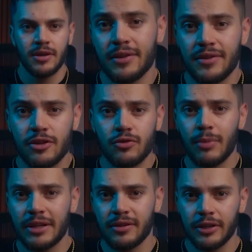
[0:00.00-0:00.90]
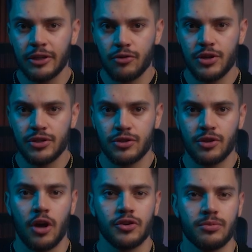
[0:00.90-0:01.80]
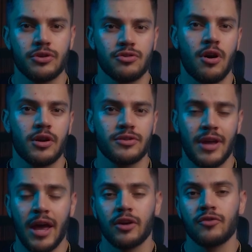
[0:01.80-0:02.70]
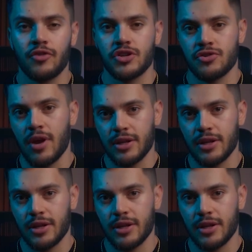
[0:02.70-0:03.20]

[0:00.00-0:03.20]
and this dramatically increases customer trust and conversion